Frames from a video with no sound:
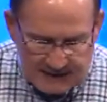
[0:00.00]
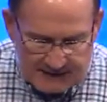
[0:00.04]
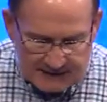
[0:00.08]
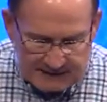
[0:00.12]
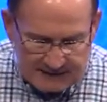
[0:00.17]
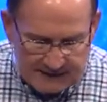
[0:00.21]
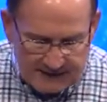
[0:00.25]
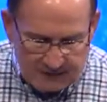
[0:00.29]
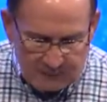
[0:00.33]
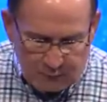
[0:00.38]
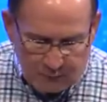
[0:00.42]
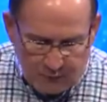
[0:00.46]

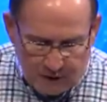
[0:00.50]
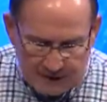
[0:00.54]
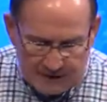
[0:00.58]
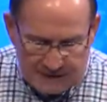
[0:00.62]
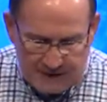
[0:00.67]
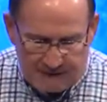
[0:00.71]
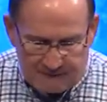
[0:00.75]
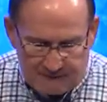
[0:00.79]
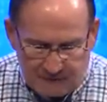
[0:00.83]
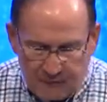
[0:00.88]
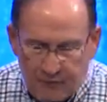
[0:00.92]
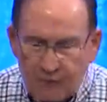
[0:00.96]
that
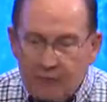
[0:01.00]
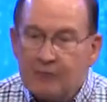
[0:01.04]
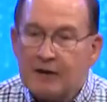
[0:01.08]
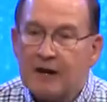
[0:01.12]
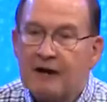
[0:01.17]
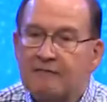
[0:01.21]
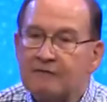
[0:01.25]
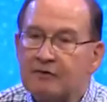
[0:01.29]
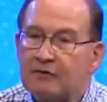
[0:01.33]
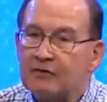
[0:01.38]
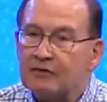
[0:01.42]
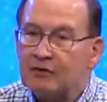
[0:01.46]
whatever,
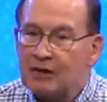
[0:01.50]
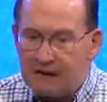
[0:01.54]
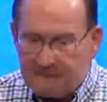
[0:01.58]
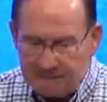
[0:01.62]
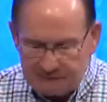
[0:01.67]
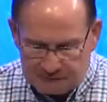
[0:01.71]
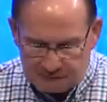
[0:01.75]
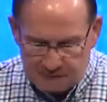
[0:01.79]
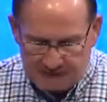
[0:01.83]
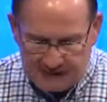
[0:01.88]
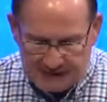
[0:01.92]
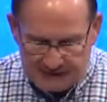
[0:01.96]
whoever
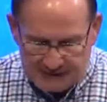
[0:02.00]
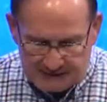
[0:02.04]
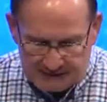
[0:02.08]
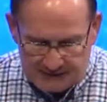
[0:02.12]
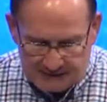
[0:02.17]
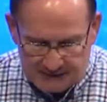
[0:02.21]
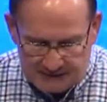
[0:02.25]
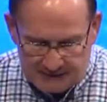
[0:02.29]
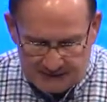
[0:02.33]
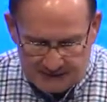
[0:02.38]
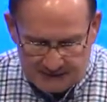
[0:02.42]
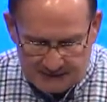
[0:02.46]
loved me,
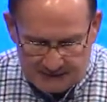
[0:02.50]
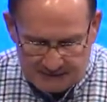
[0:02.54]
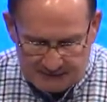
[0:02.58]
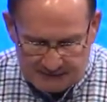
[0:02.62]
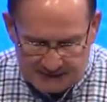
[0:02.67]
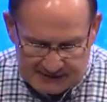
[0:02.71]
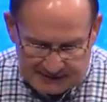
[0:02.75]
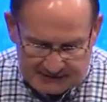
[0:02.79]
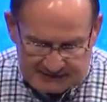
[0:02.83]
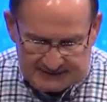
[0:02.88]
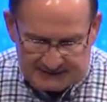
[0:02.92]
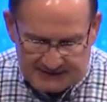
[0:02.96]

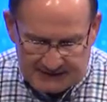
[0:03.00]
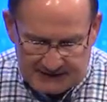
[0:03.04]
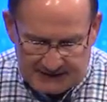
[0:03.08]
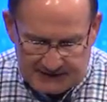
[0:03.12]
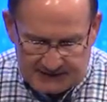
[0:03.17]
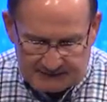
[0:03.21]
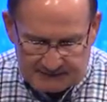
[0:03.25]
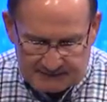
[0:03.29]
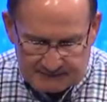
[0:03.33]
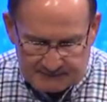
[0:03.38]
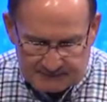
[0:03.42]
being said.